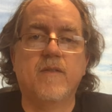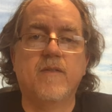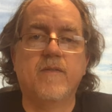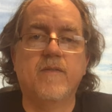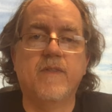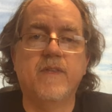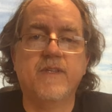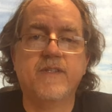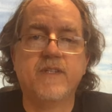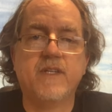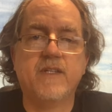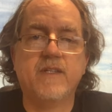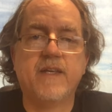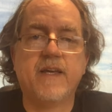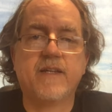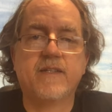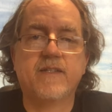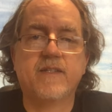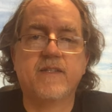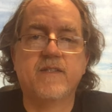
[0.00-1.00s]
This
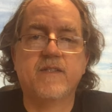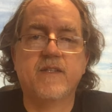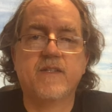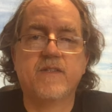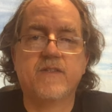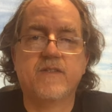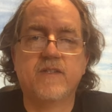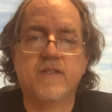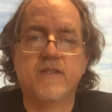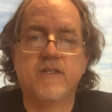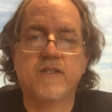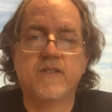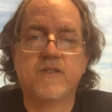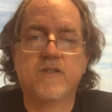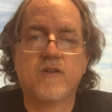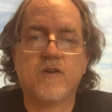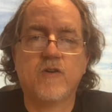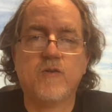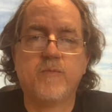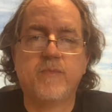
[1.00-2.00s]
index exists in this
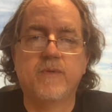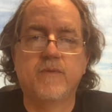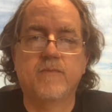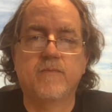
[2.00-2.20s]
scope.